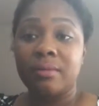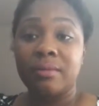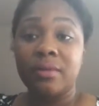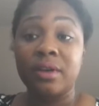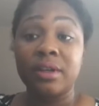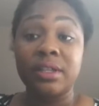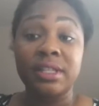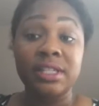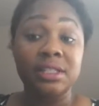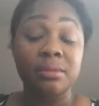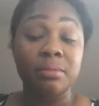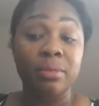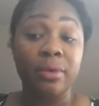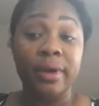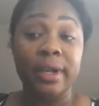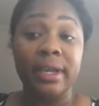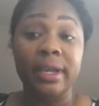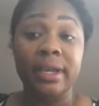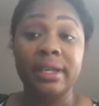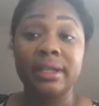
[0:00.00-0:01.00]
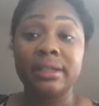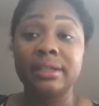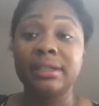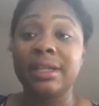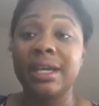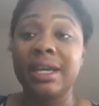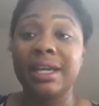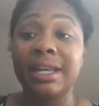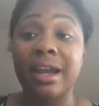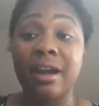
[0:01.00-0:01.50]
or this brand,
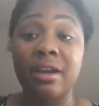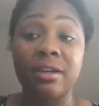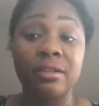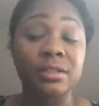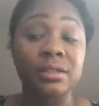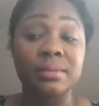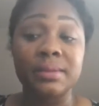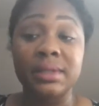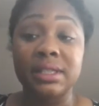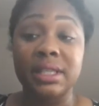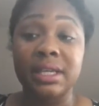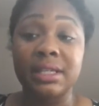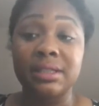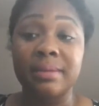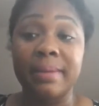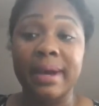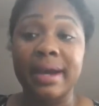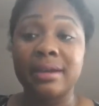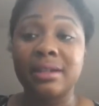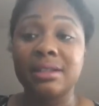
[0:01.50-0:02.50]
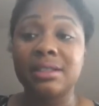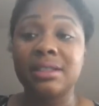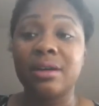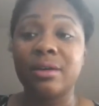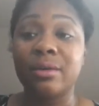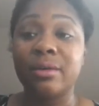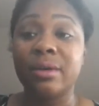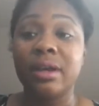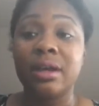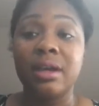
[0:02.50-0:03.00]
and I heard some good things about it,
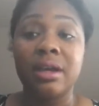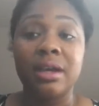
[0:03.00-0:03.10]
so